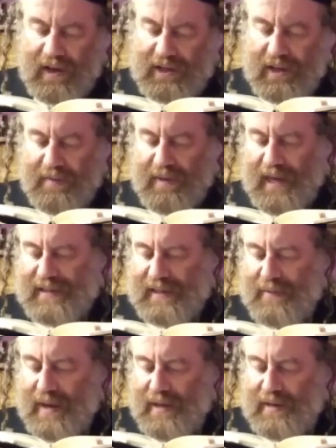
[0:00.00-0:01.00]
Hashem
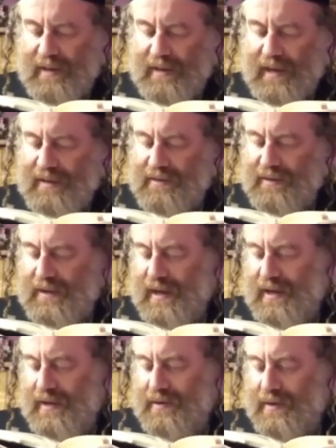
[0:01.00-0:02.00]
has commanded us to
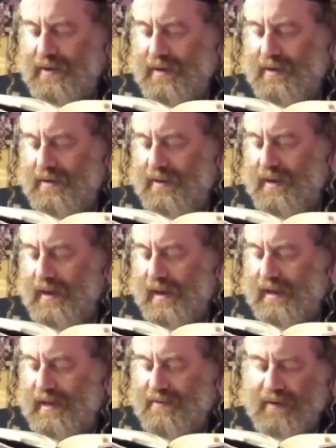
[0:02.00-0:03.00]
study Torah
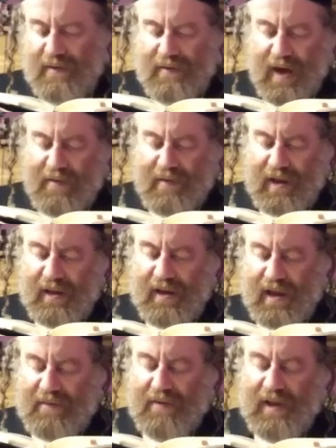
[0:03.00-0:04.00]
in every
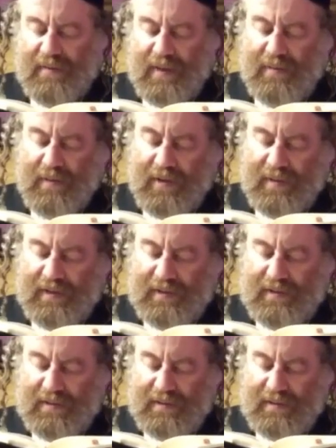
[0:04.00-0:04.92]
avail- available moment.